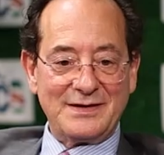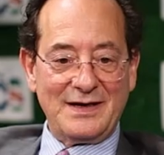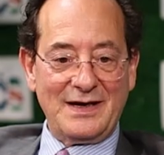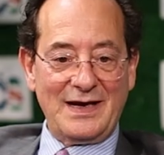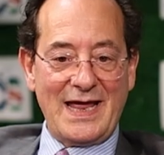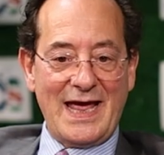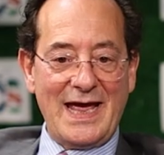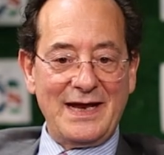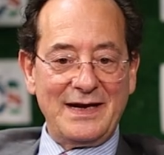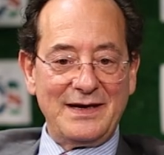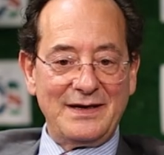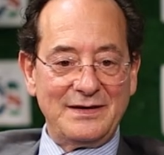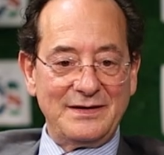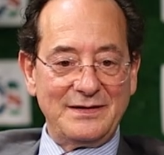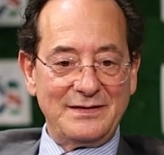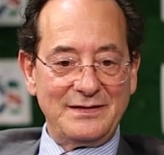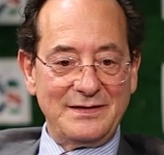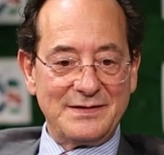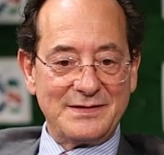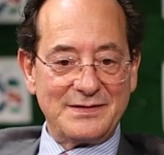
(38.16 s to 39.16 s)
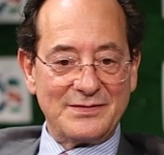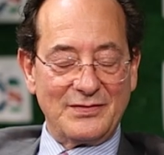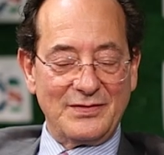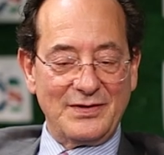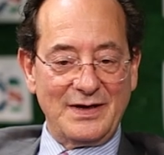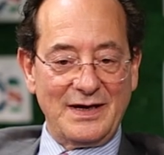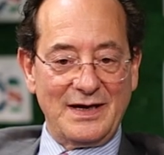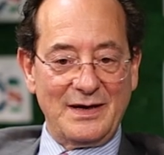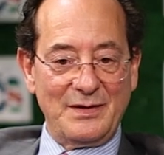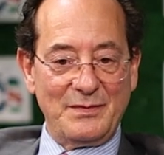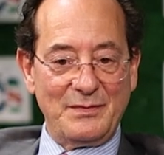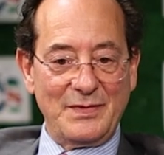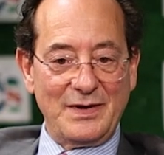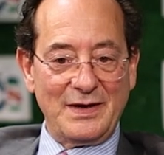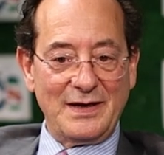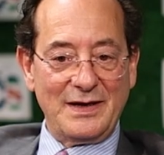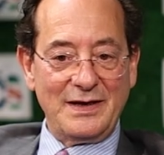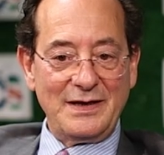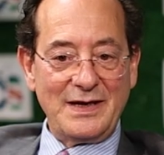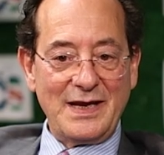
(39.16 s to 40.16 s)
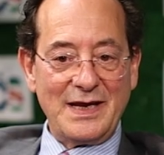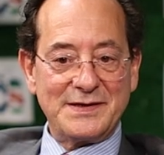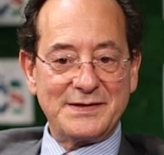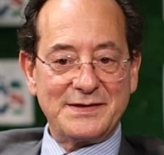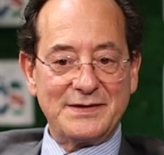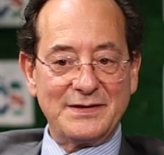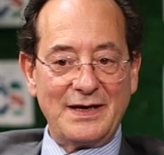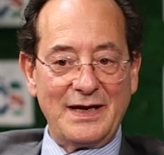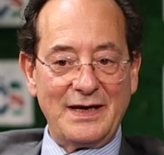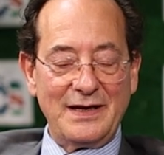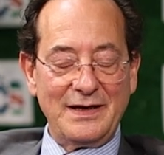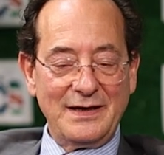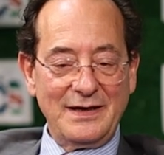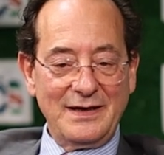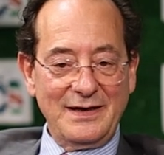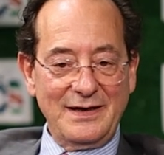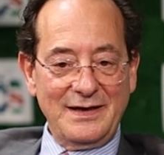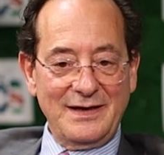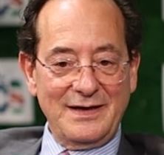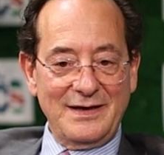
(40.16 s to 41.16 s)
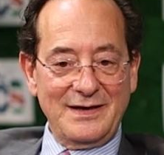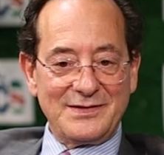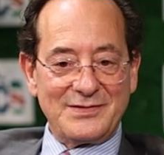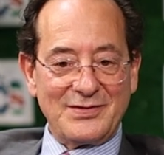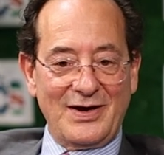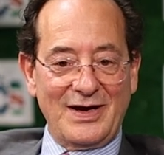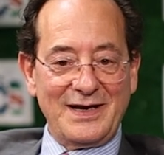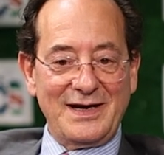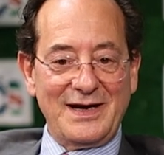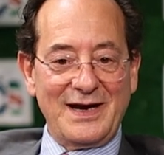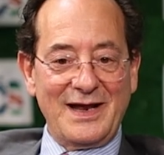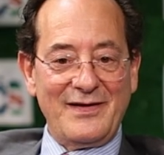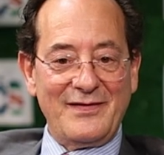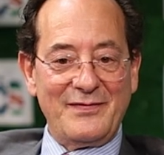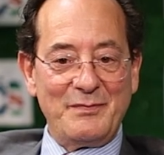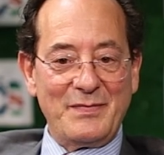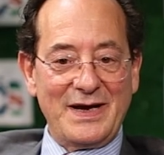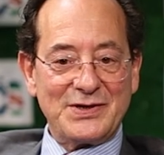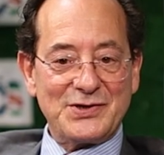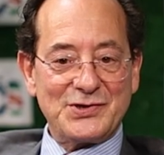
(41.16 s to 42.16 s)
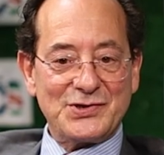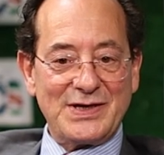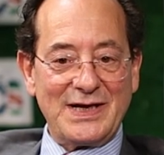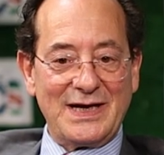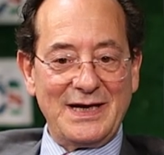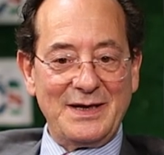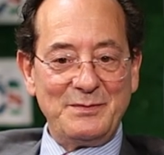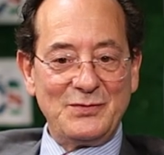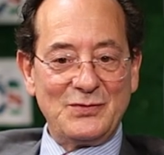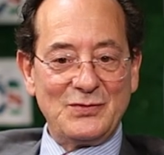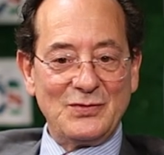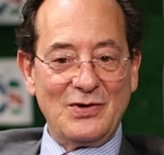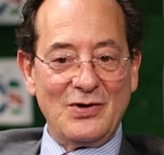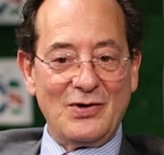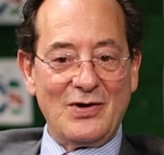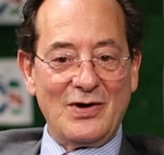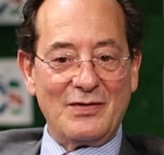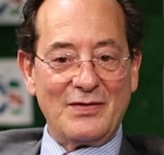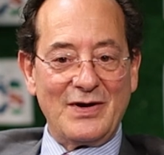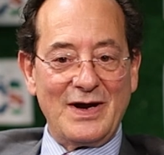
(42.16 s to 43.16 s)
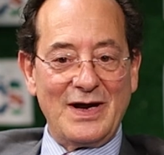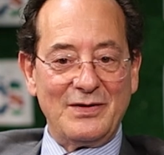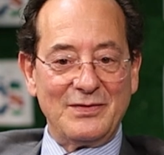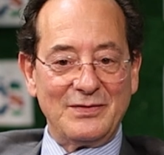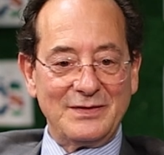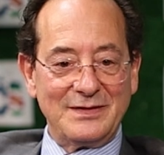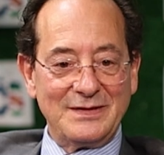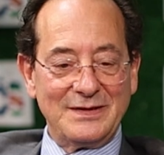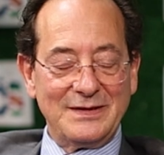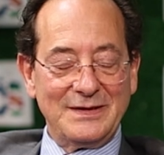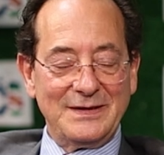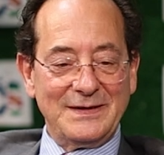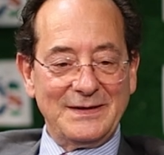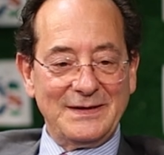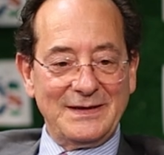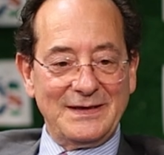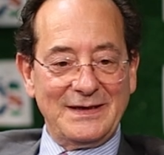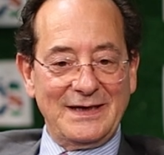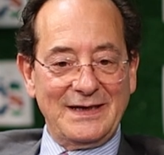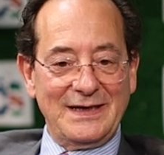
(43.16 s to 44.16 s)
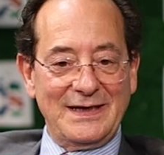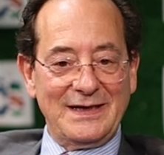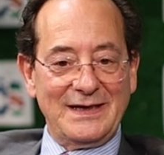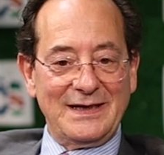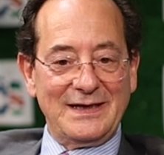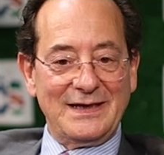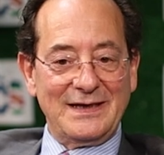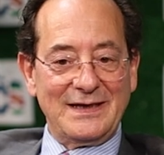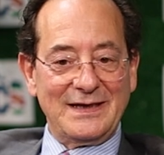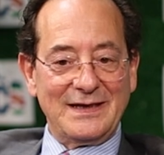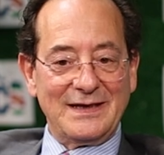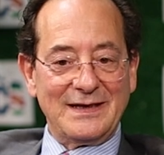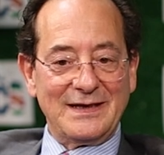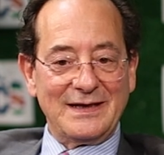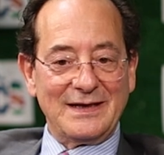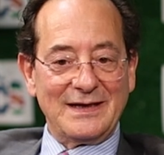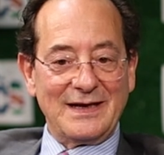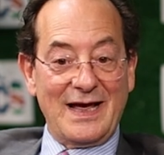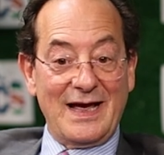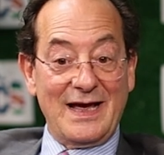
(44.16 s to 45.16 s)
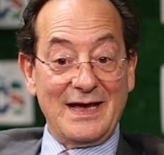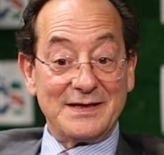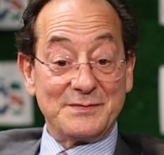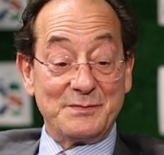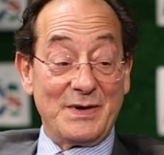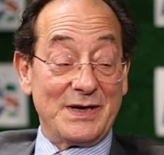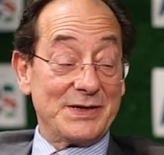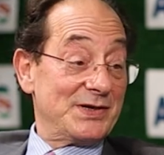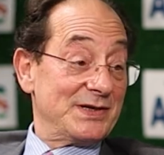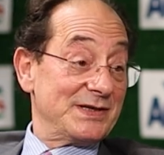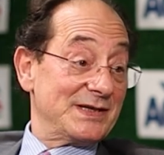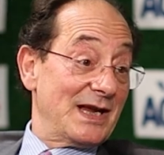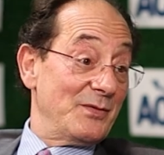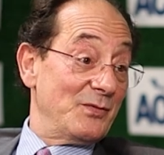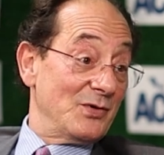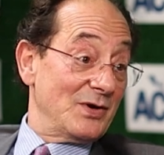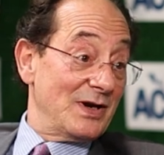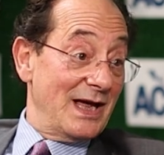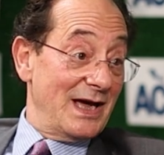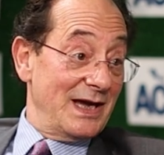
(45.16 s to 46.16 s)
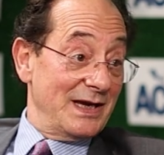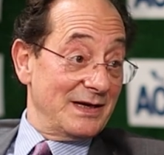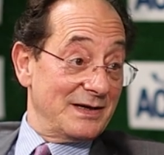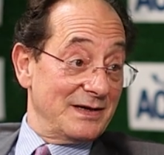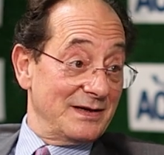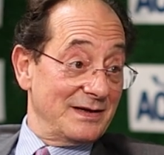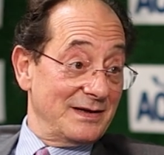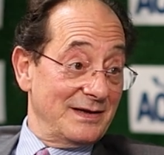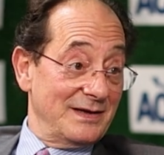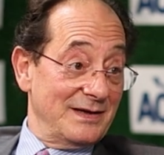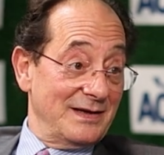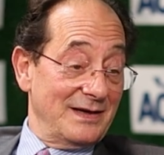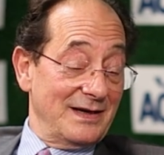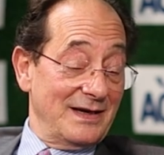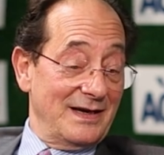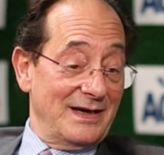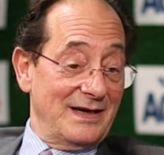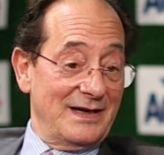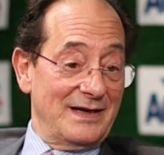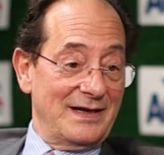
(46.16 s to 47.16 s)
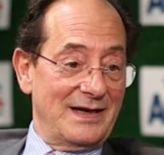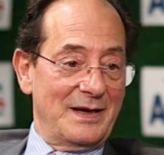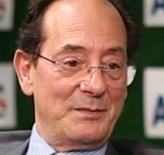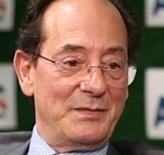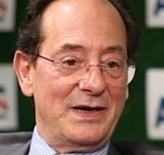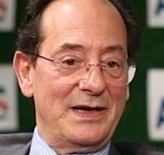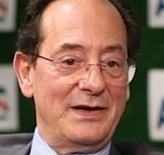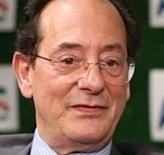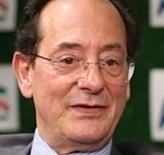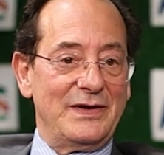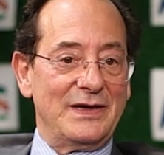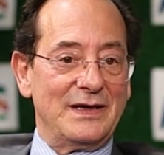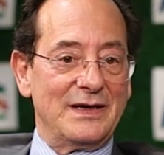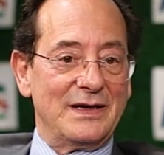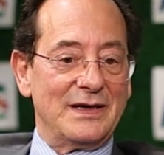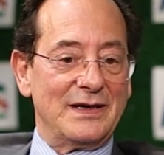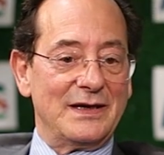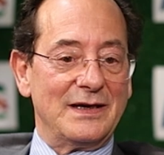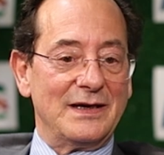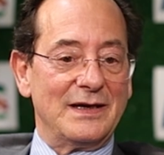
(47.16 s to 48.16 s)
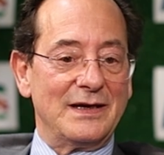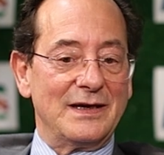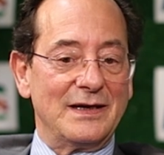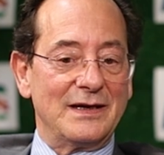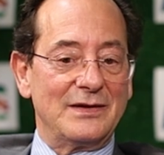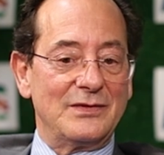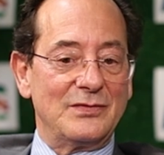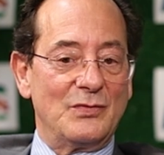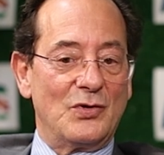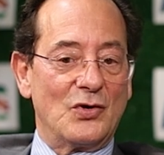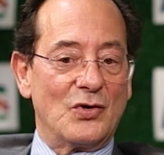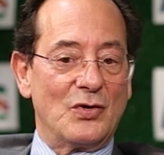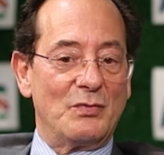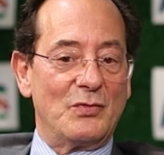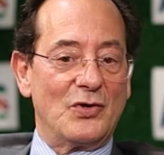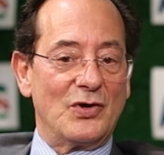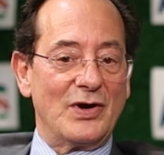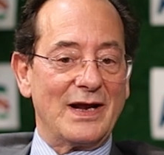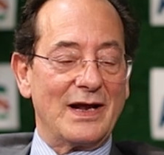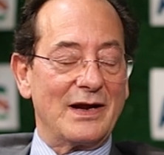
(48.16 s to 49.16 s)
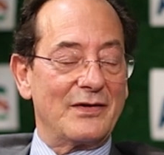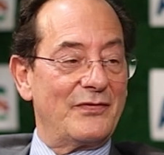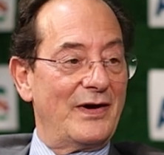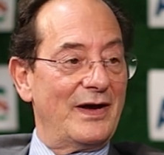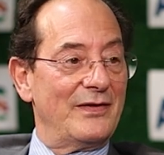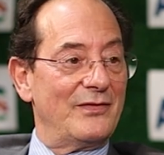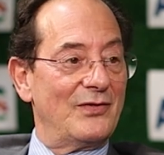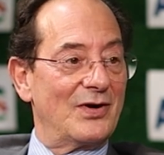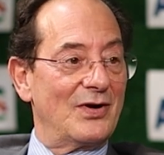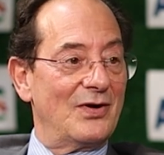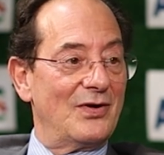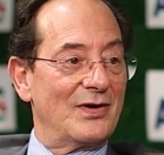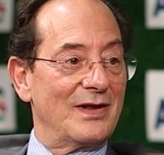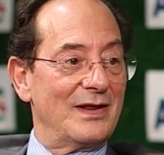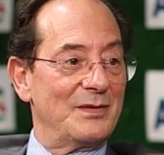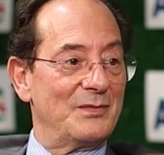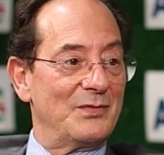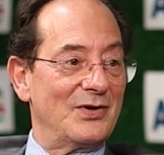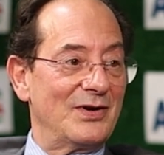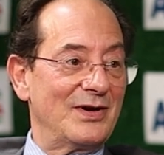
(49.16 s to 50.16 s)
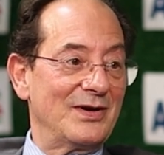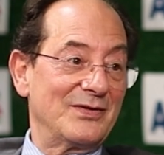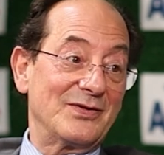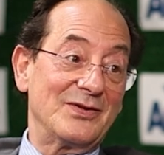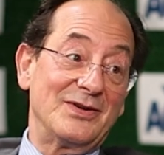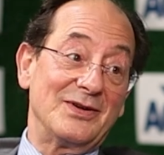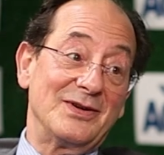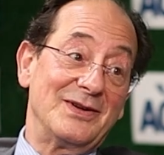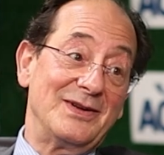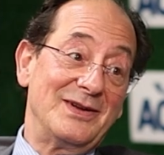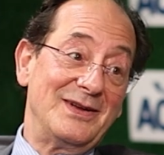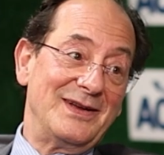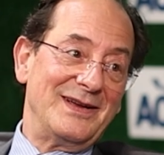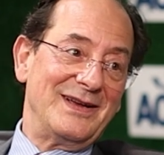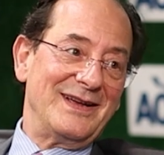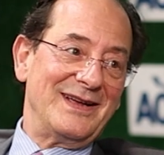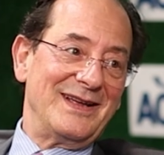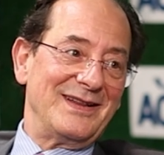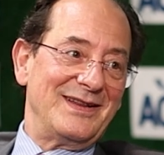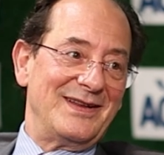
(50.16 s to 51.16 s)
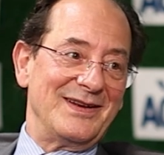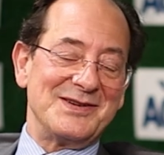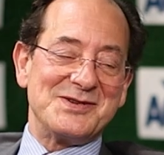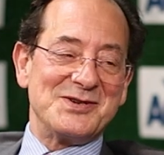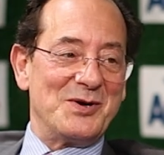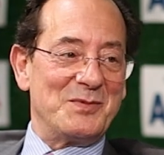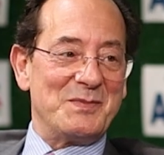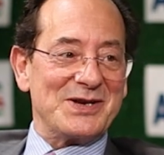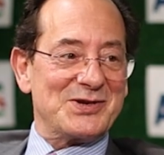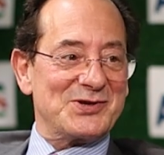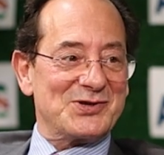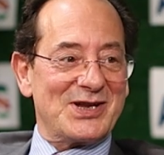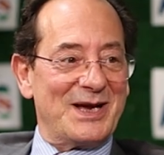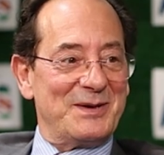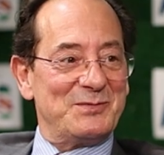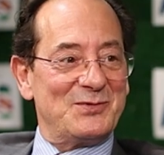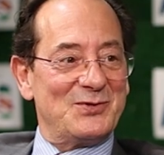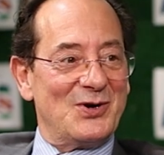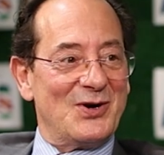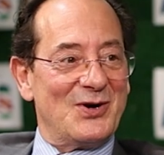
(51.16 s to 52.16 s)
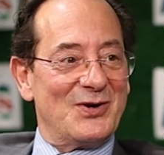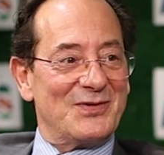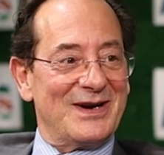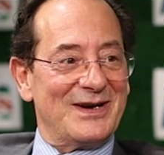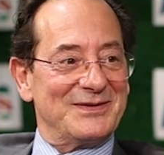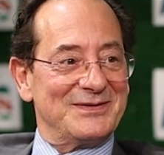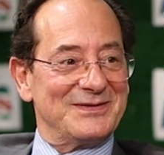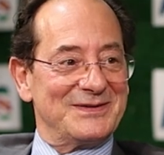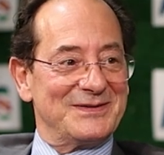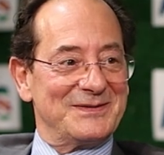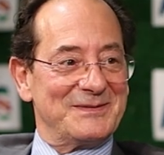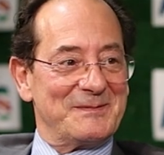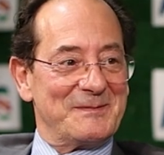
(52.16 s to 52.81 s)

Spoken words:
landed in Suriname yesterday, so I didn't have much time to go around and as much as I would like. And I'm leaving tomorrow morning at 5 o'clock in the morning, so there's not much time to go around.